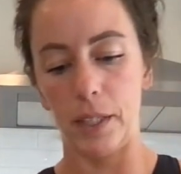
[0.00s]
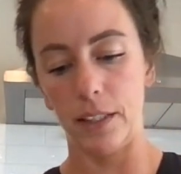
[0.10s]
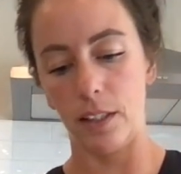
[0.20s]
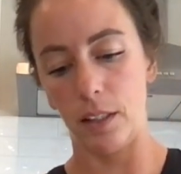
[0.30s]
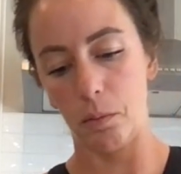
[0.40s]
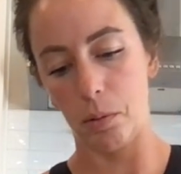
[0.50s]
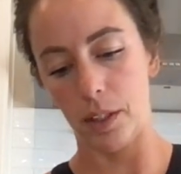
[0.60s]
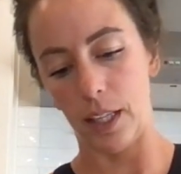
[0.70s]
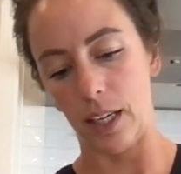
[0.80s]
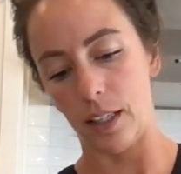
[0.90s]
bison,
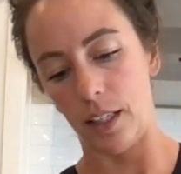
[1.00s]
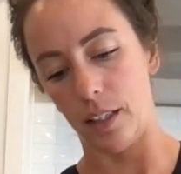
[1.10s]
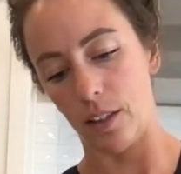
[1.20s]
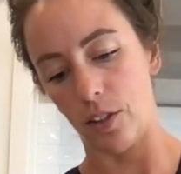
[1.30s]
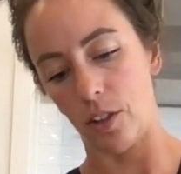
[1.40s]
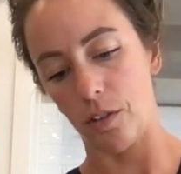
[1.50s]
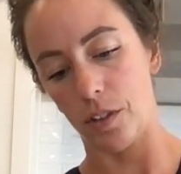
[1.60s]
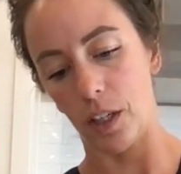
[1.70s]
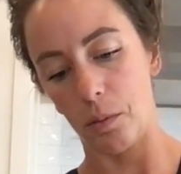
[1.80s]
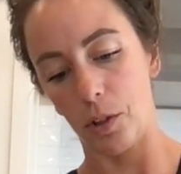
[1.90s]
put that in the
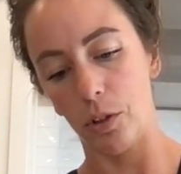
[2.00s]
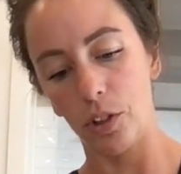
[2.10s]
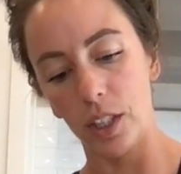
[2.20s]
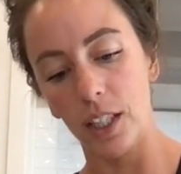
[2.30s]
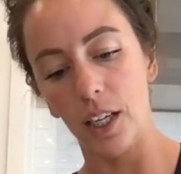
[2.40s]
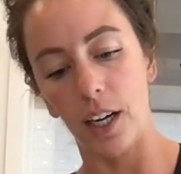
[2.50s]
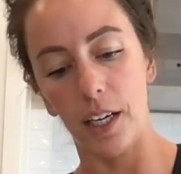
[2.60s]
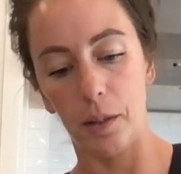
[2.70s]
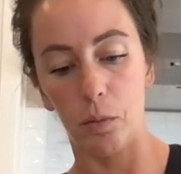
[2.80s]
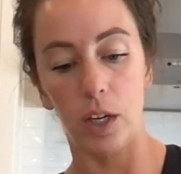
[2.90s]
stovetop. Usually I
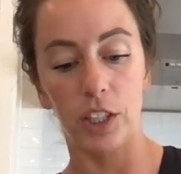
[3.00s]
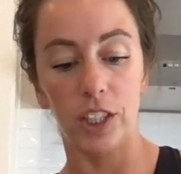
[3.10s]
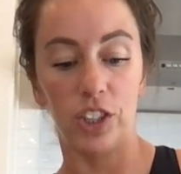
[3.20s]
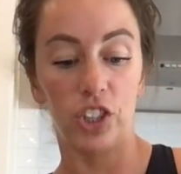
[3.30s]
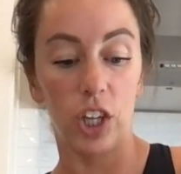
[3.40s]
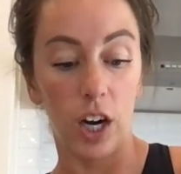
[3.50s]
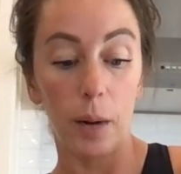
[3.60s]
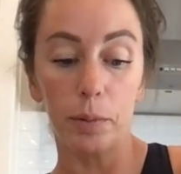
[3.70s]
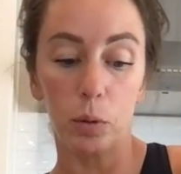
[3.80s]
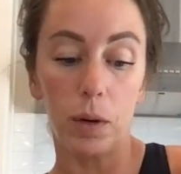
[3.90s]
am watching
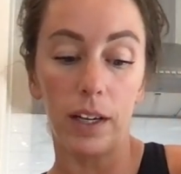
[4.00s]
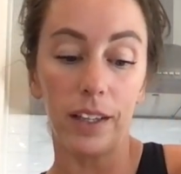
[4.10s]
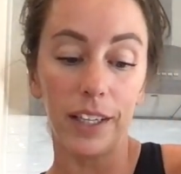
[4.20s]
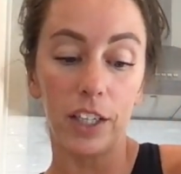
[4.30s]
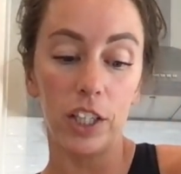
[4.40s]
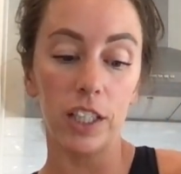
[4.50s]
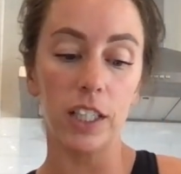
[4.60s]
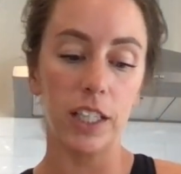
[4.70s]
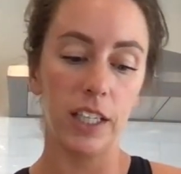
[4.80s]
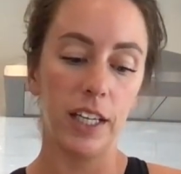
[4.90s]
Chopped while I cook,